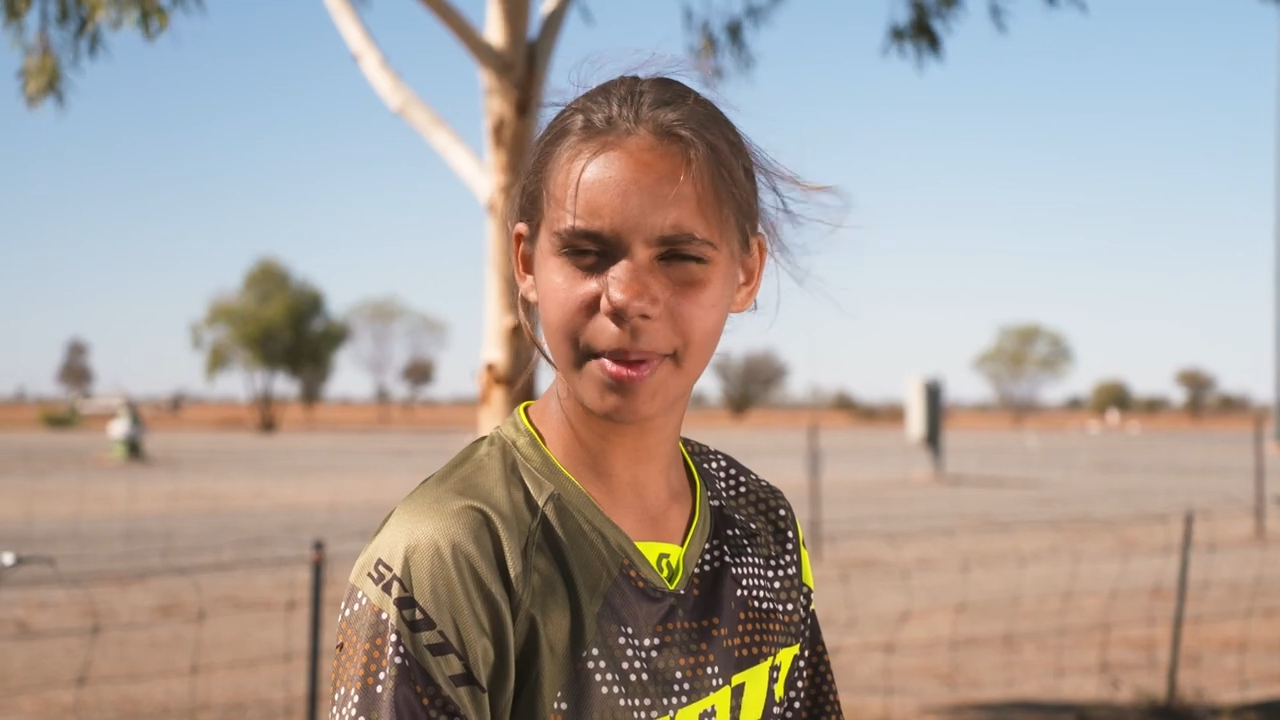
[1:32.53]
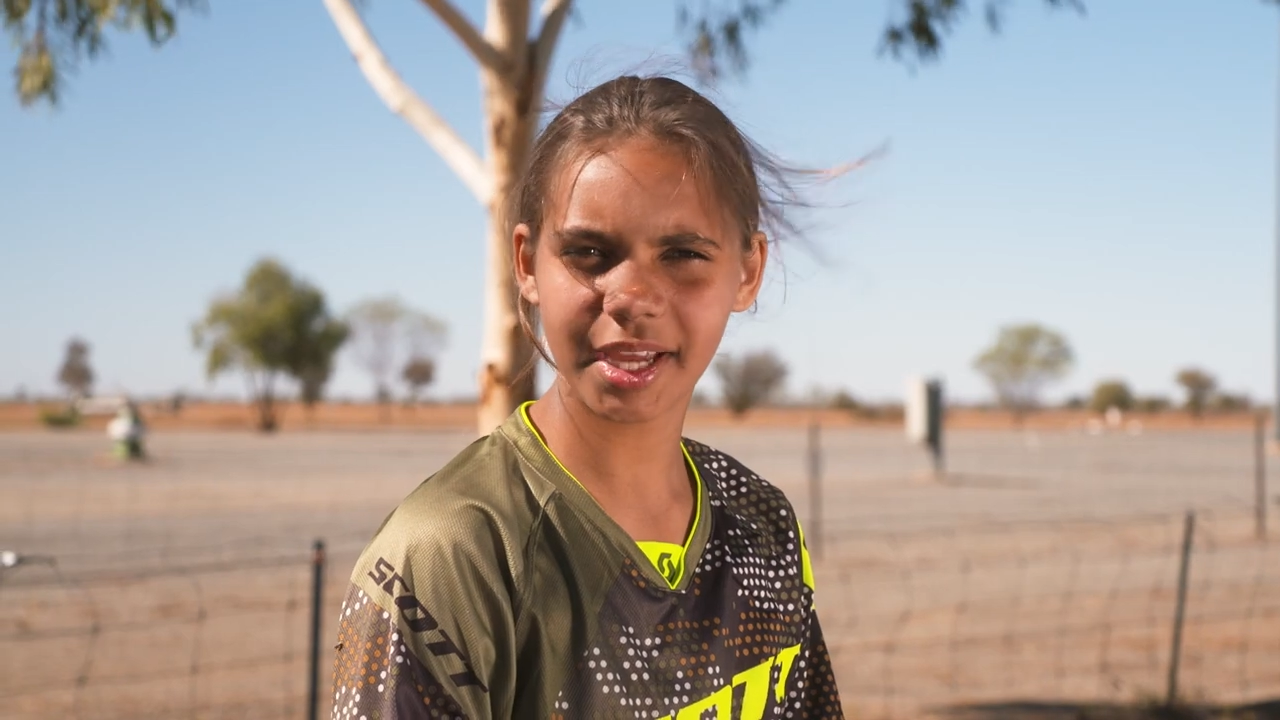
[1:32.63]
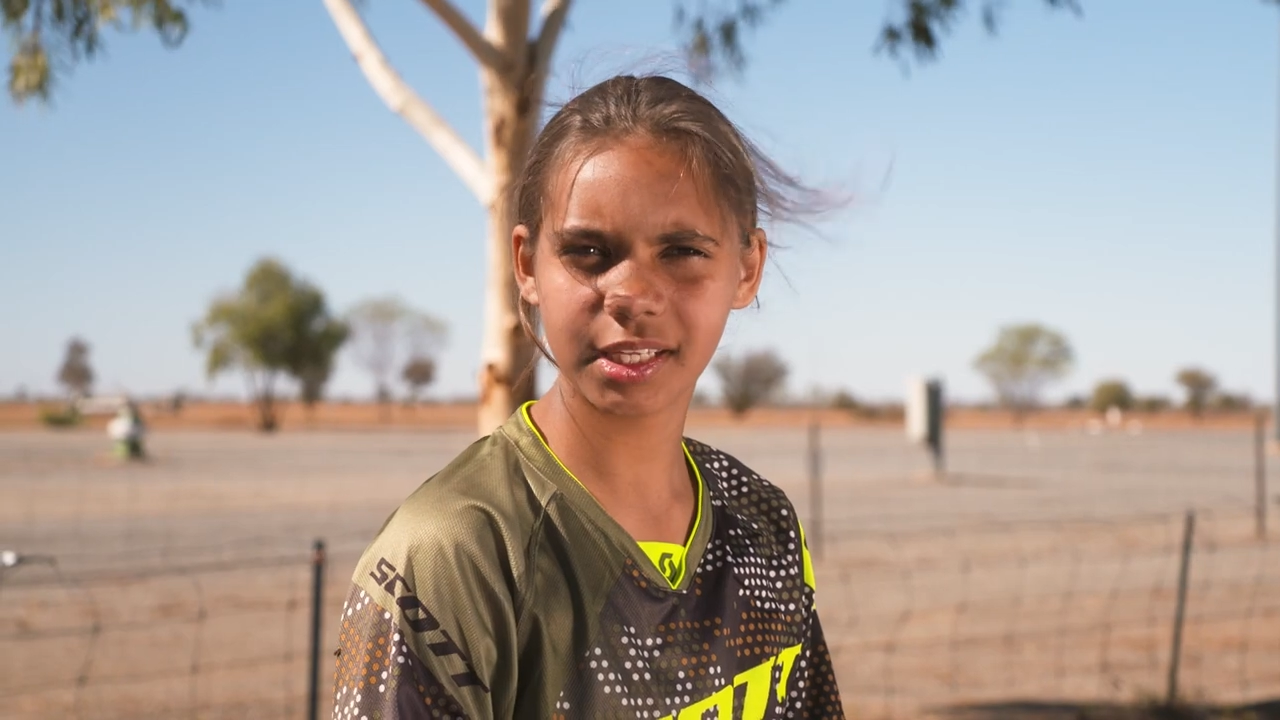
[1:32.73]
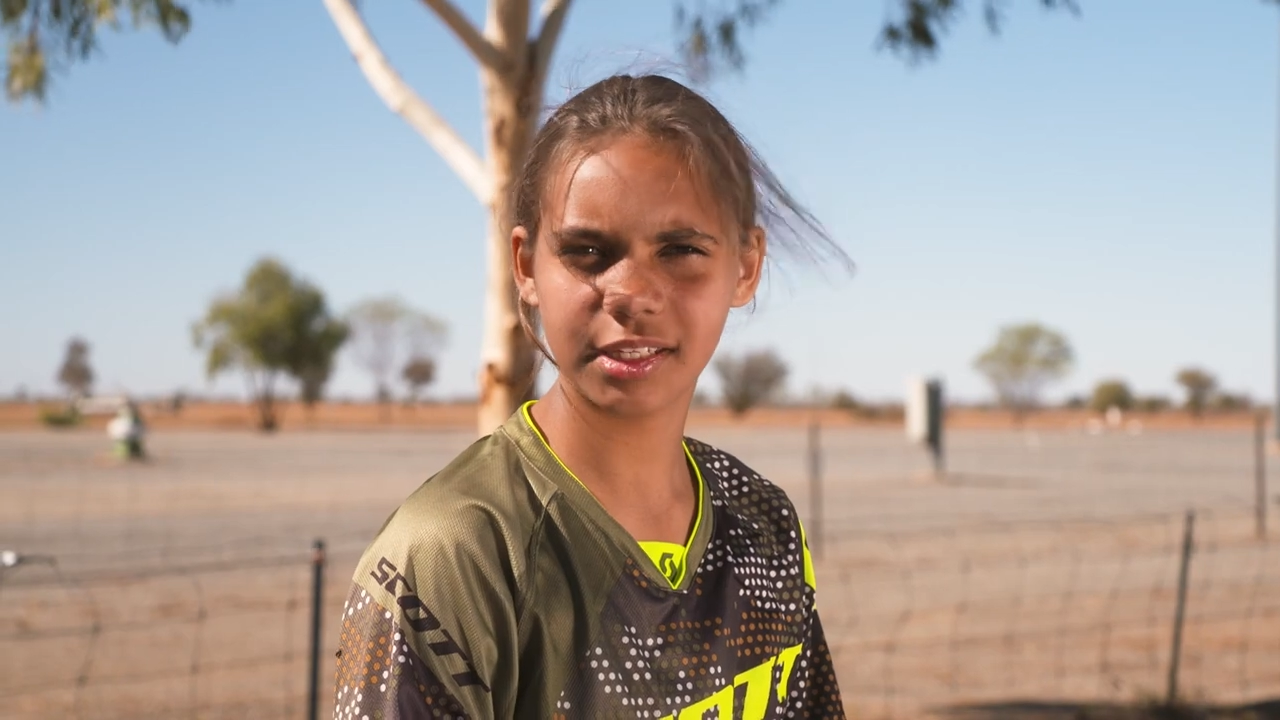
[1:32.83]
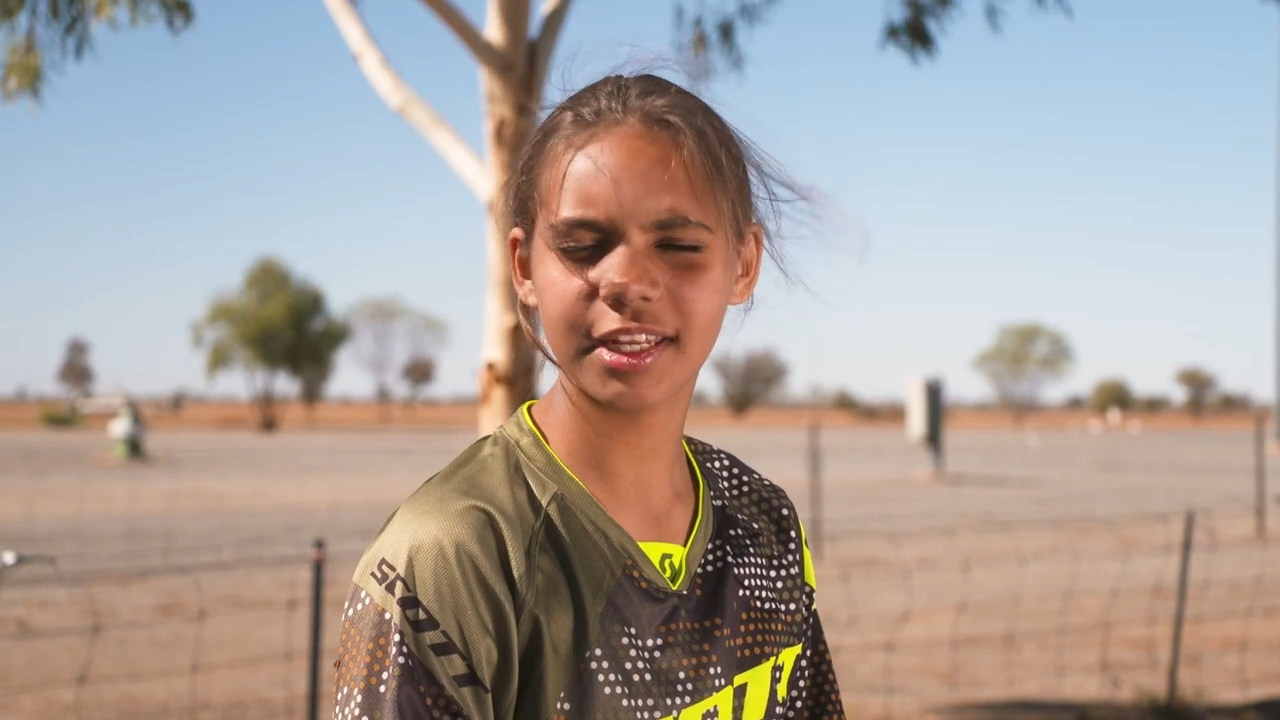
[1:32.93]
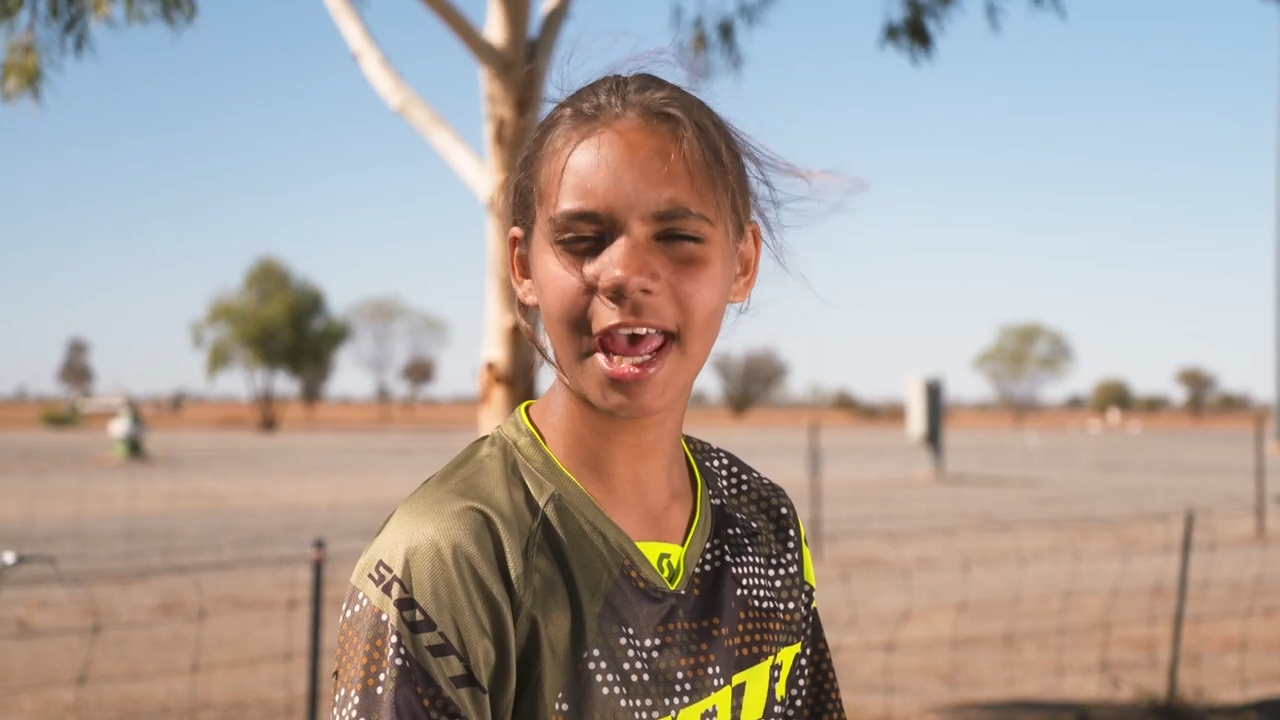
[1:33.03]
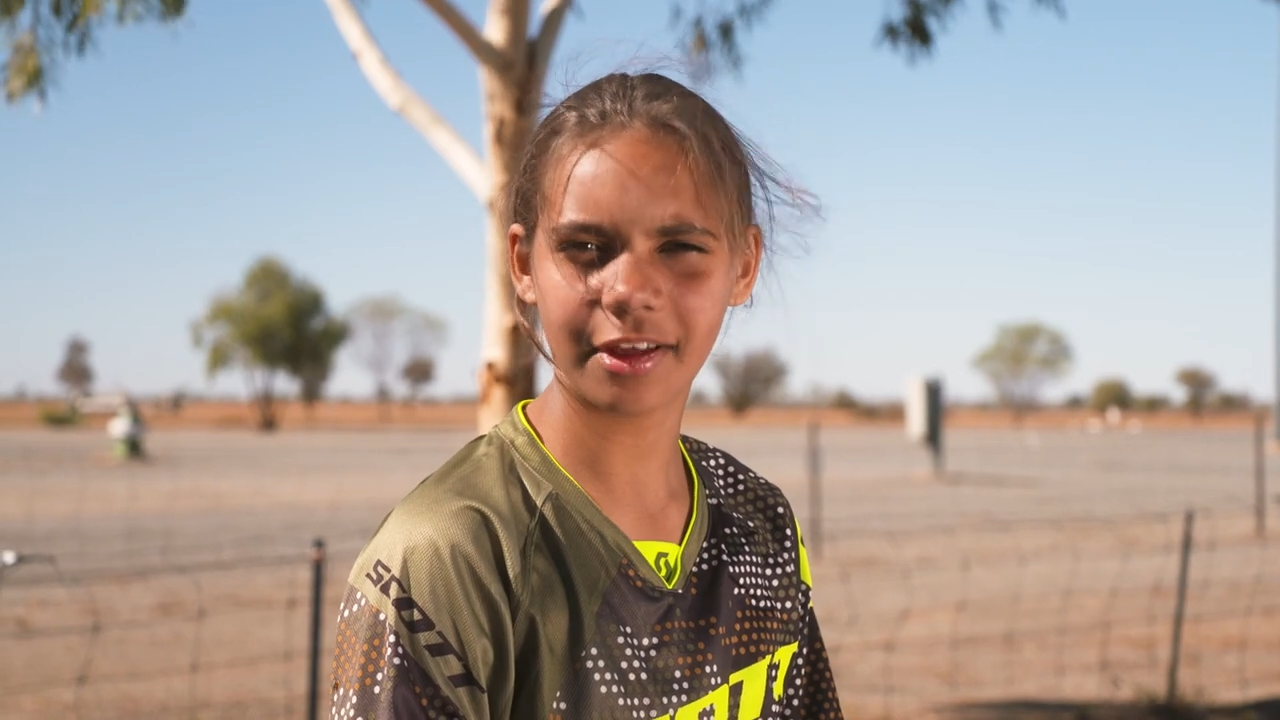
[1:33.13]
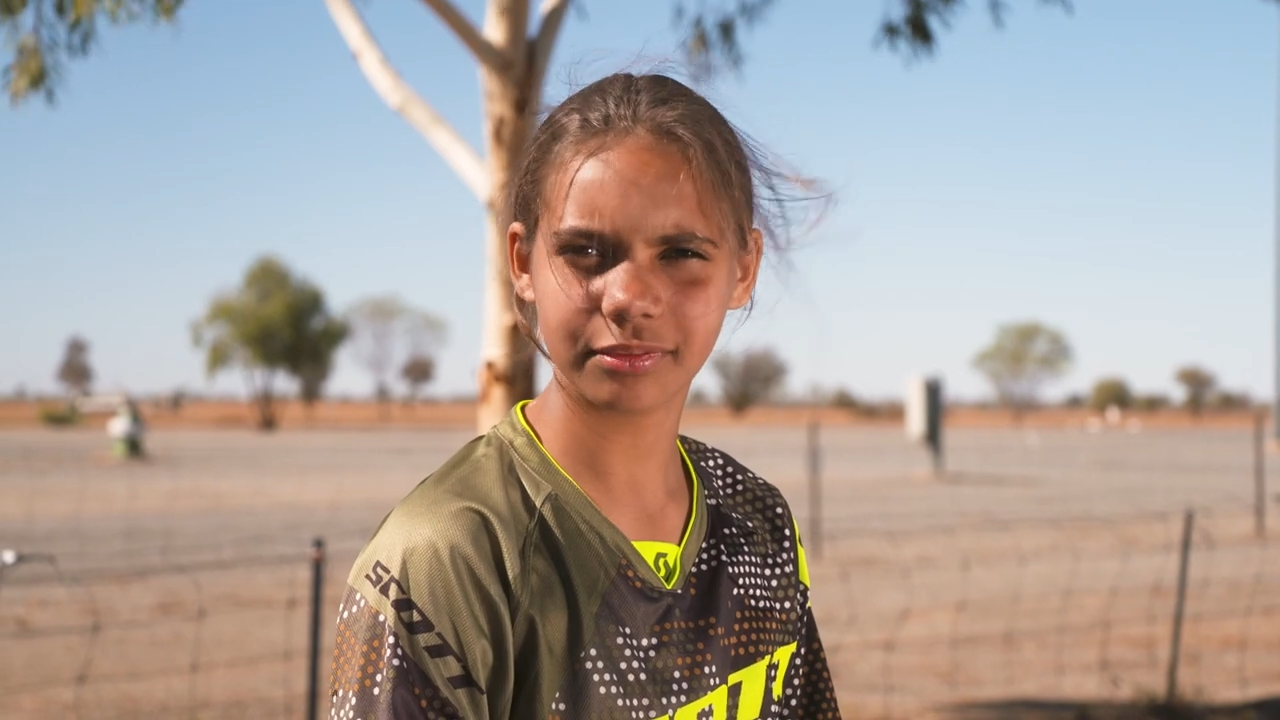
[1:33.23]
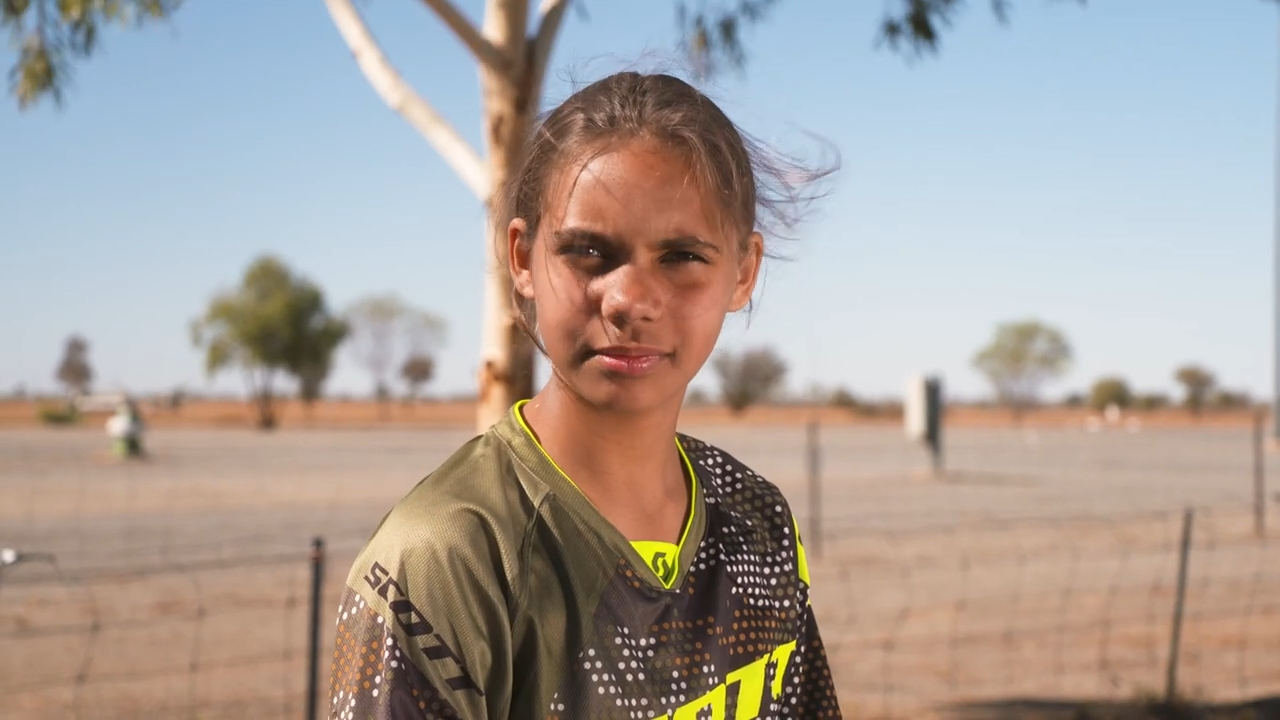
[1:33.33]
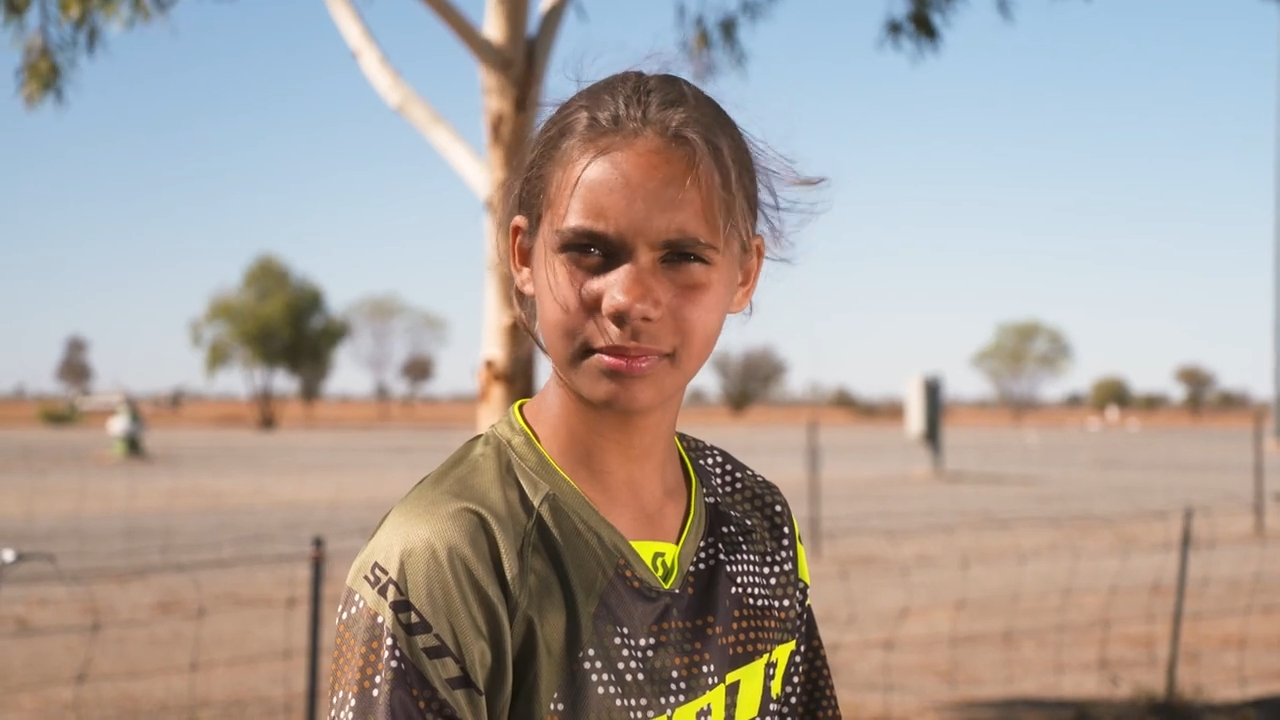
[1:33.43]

back into town.